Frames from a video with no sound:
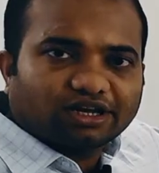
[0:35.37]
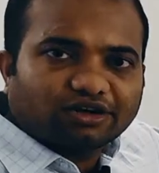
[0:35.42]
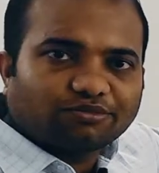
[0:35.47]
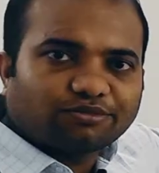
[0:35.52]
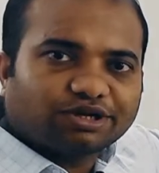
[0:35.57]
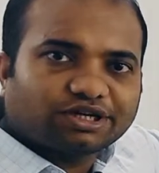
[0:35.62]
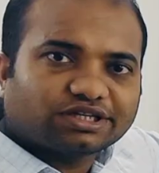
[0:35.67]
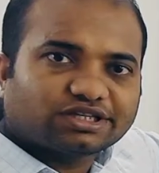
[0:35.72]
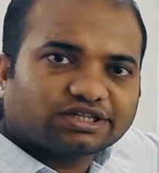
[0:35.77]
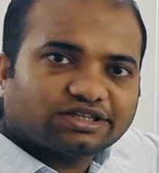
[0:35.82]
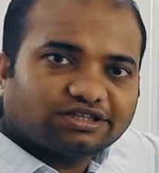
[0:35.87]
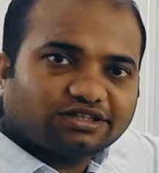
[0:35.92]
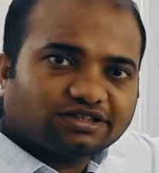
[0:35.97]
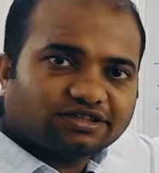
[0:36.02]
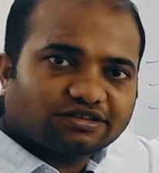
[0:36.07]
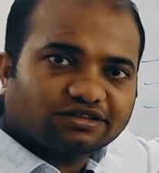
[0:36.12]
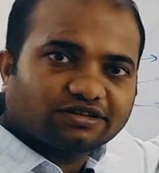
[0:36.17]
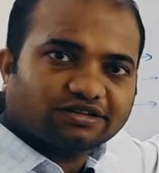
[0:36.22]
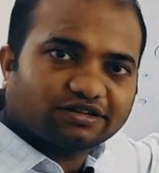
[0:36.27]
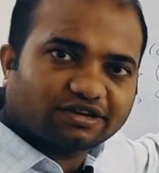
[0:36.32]

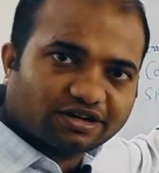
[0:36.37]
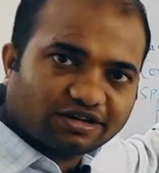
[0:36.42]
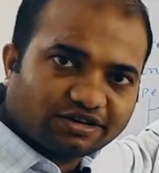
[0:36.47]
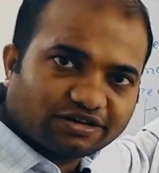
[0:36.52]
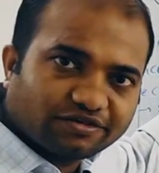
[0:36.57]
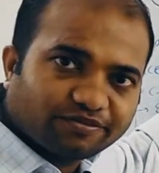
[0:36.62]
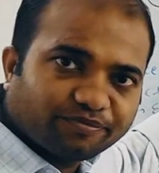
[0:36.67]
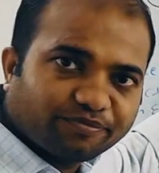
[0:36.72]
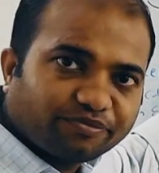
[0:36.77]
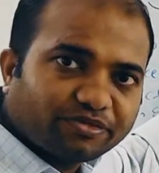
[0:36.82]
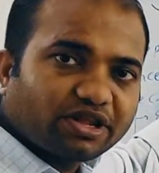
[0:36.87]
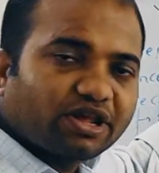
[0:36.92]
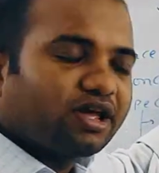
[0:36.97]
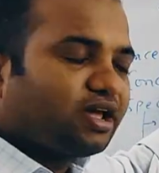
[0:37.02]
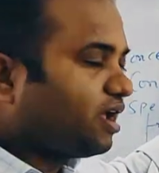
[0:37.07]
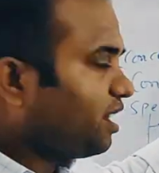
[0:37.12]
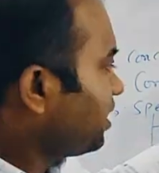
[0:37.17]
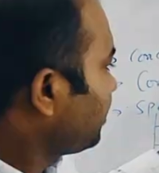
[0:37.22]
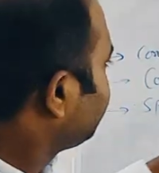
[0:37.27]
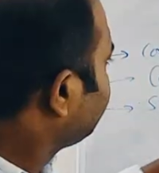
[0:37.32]
accommodations, right?
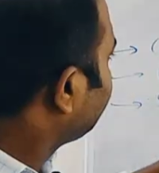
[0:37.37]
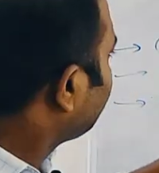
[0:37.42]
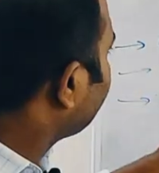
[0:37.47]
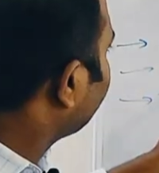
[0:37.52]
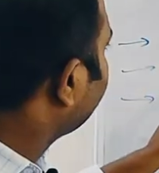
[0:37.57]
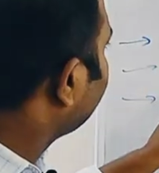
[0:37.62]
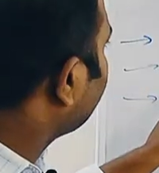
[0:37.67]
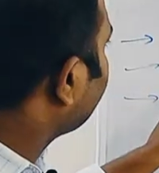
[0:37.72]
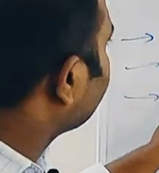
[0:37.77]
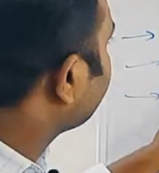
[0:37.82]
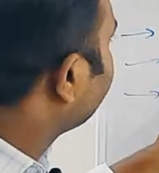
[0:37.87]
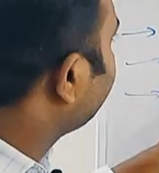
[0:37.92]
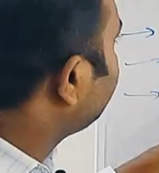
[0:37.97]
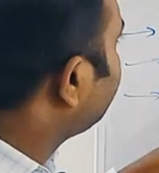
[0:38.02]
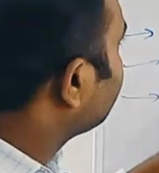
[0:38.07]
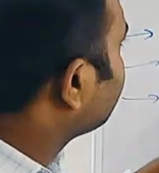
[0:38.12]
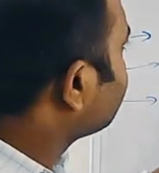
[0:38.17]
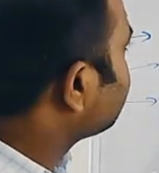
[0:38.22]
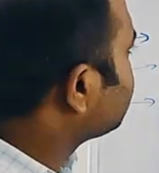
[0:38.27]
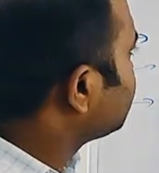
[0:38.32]
And then we have to
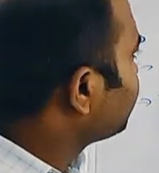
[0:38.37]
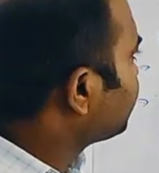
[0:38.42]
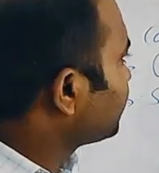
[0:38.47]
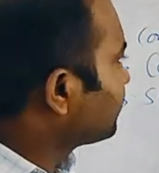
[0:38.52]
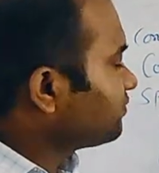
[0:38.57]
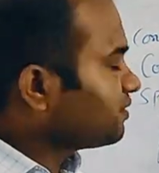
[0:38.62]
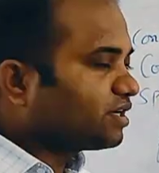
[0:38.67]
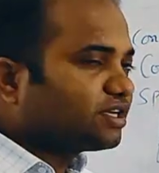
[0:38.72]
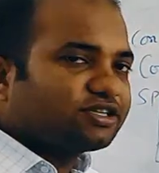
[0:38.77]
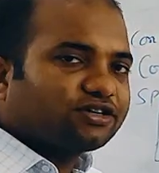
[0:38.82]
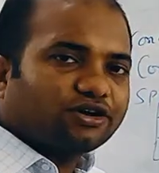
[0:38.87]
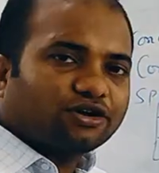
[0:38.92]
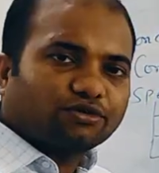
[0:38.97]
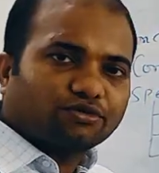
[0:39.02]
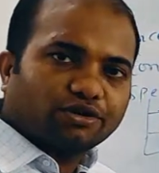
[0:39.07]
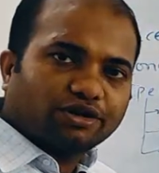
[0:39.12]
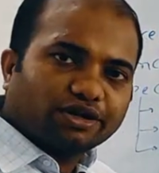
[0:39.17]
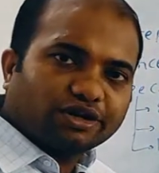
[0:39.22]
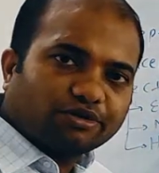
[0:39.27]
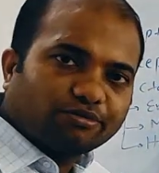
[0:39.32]
build a concept of what is
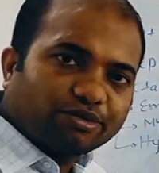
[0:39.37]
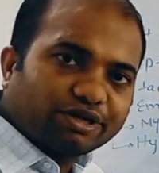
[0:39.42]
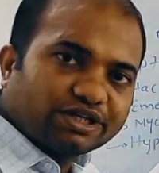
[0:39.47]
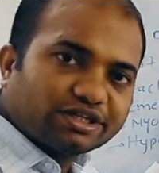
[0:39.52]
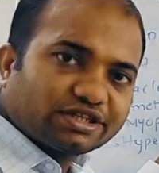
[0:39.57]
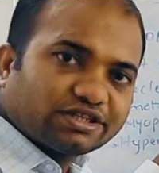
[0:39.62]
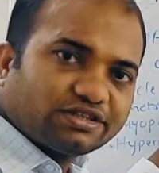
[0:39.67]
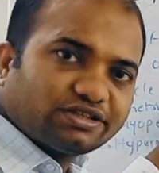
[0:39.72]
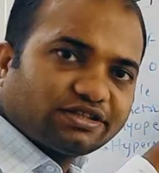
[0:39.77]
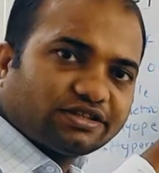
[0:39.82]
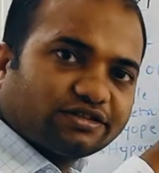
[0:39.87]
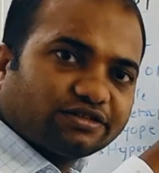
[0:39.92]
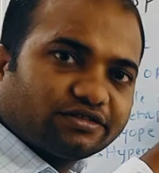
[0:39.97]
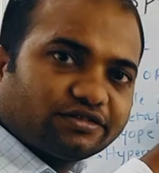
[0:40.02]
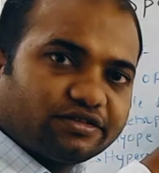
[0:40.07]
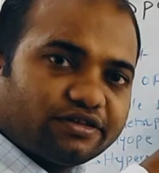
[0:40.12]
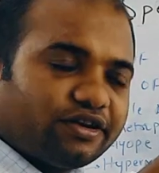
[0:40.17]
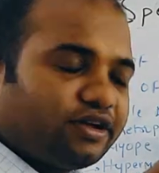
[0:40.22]
ocular accommodations.